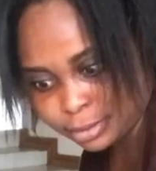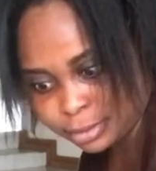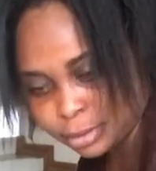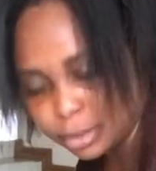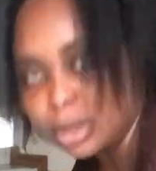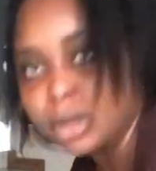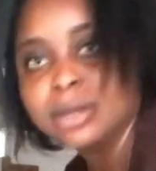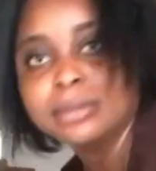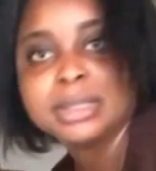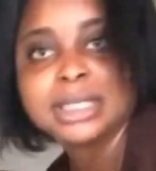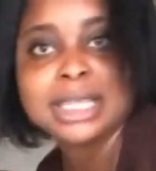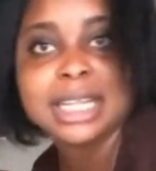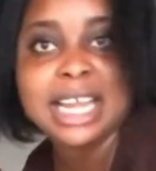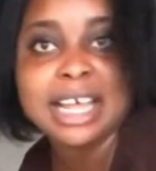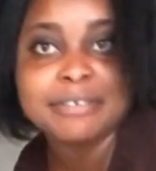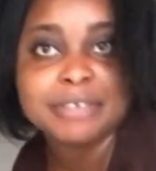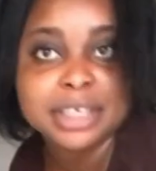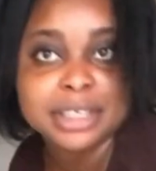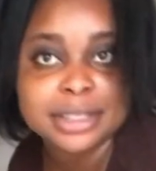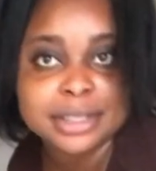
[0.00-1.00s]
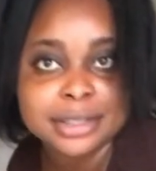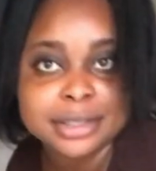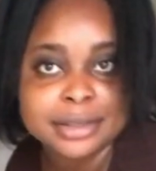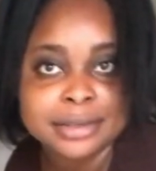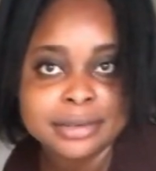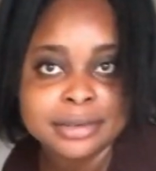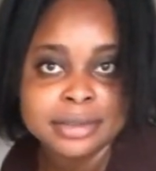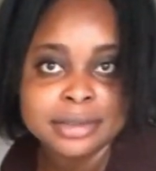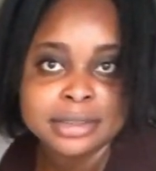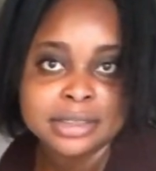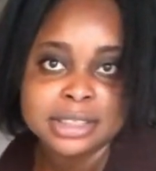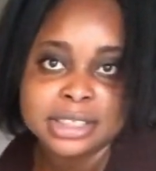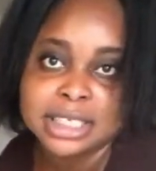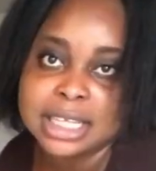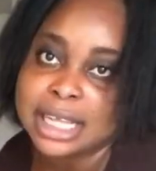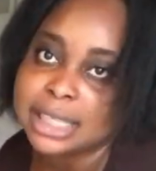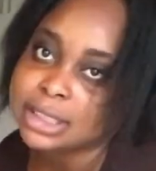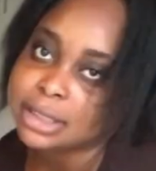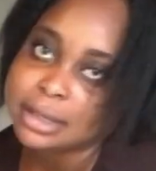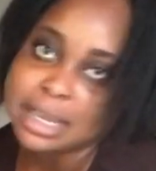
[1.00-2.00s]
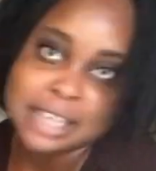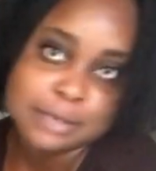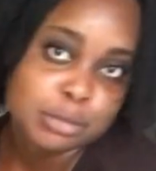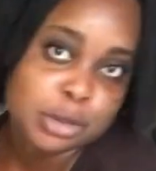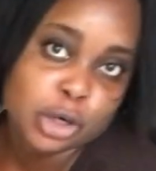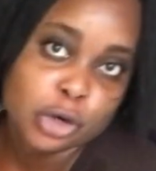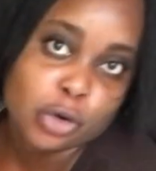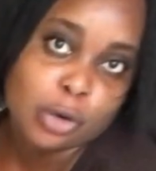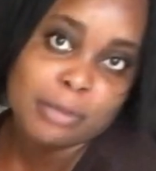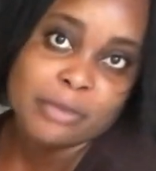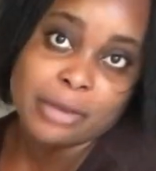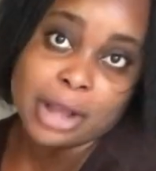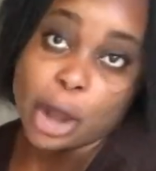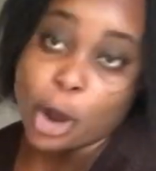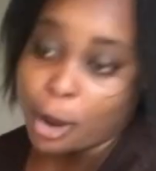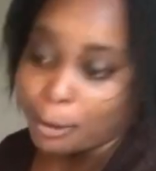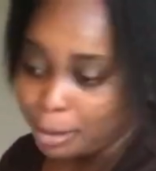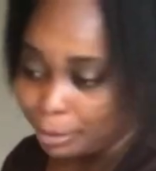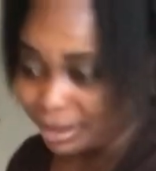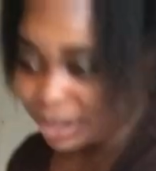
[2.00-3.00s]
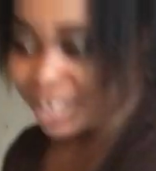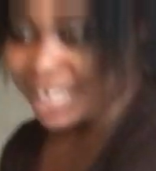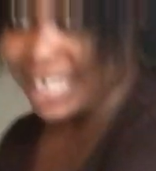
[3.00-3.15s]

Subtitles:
Oh, I'm still have it. Yes, guys, I don't know. Oh, I'm going to